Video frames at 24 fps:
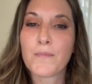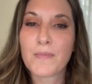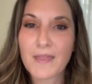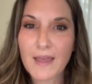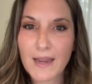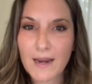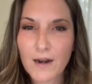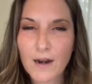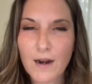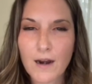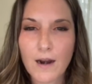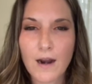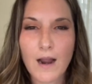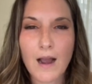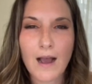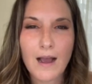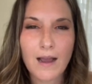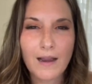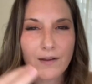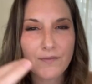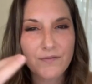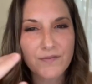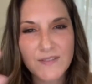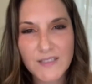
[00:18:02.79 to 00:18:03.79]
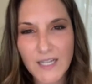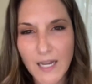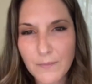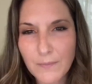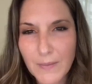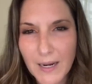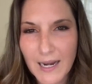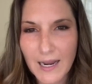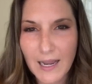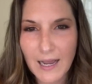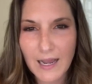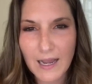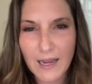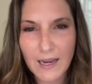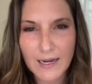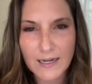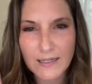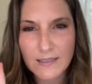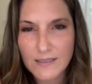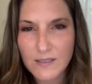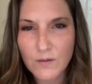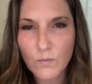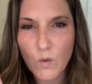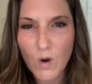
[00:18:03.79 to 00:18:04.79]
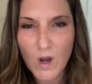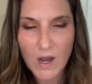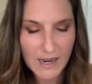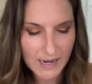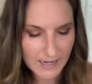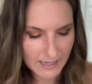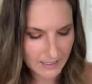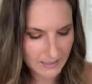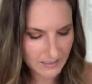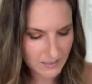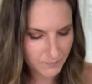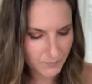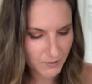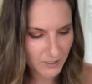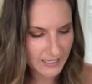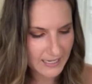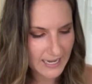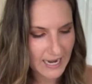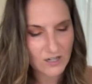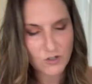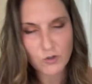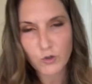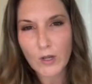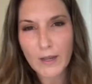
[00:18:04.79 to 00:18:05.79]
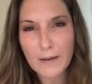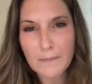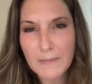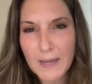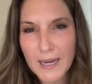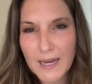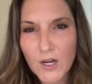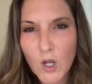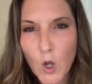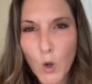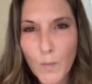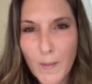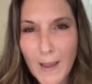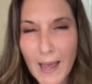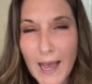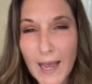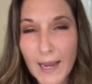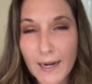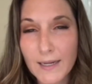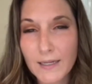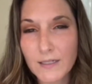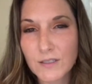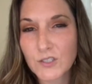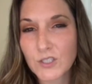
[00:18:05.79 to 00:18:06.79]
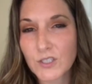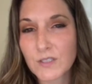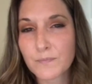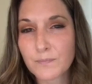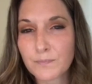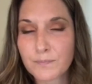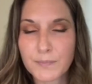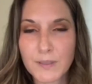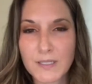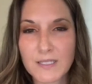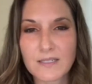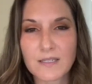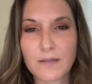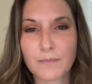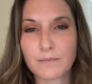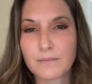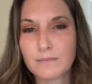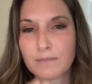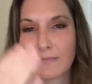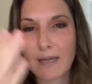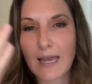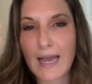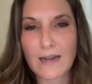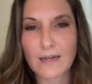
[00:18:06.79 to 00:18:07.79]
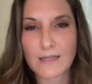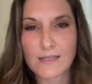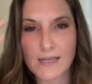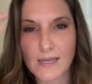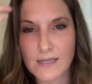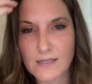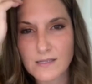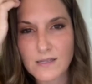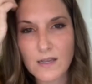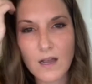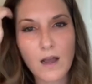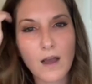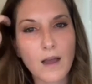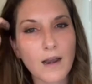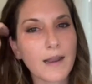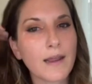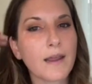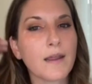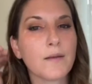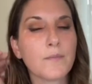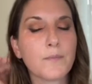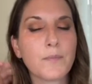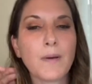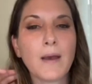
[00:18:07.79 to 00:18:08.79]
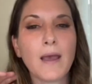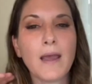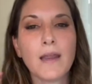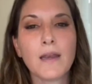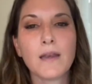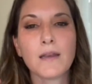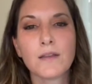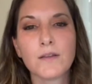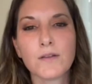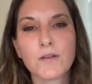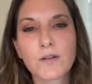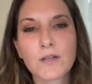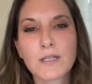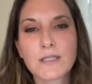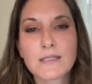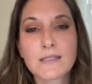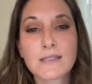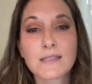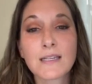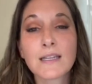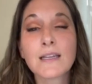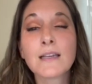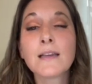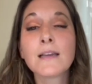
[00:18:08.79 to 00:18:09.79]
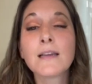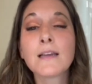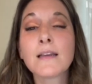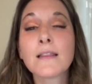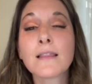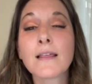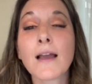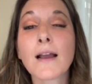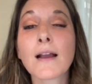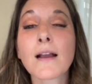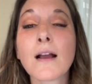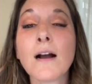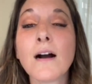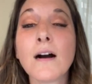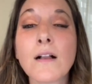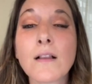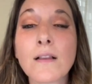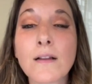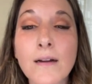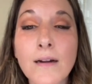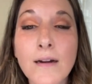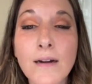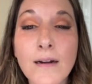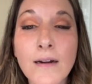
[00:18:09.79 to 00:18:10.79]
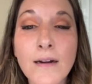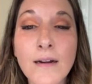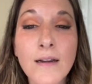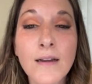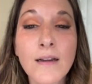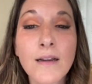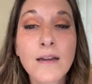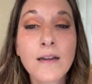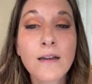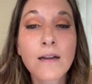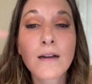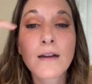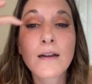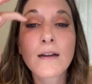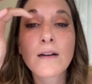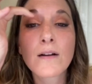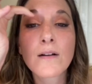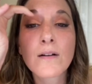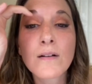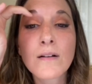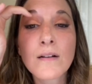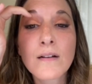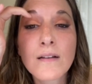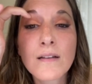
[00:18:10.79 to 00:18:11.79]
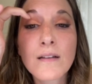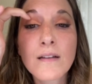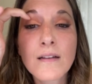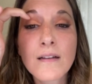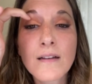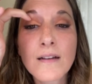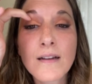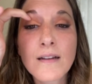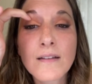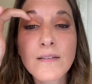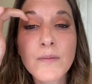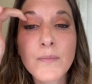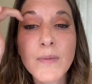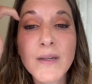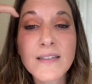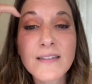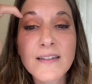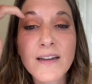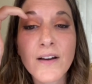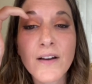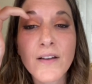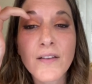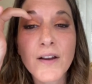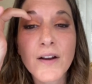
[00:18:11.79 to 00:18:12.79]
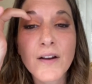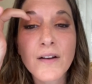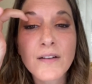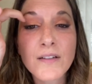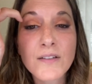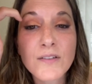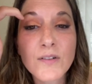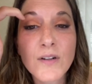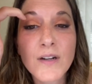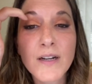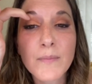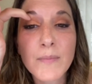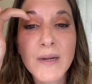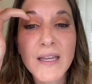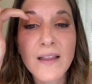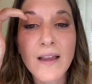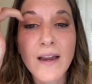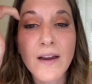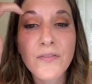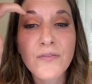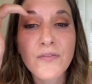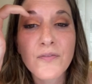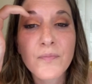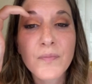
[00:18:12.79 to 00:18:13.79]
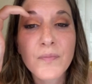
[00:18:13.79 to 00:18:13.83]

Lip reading: there, I've done my eye somewhat. It's pretty natural. I may go back and just put some accents on it, but you can see that color. Oh, that's a mascara there. Story of my life.